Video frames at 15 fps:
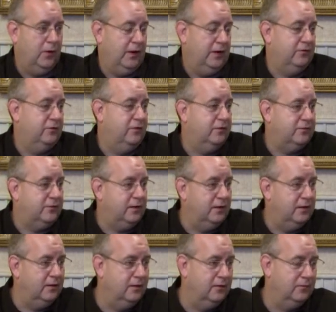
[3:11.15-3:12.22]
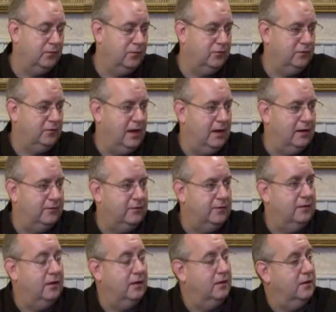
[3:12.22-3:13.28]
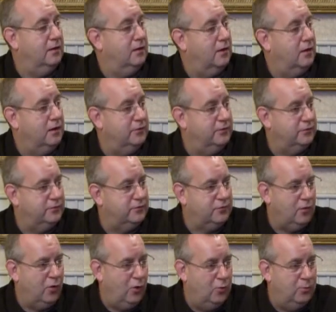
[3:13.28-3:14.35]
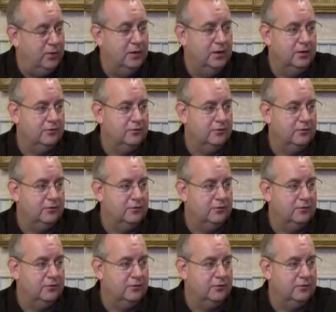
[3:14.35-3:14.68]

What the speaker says: existing functionality in a larger scope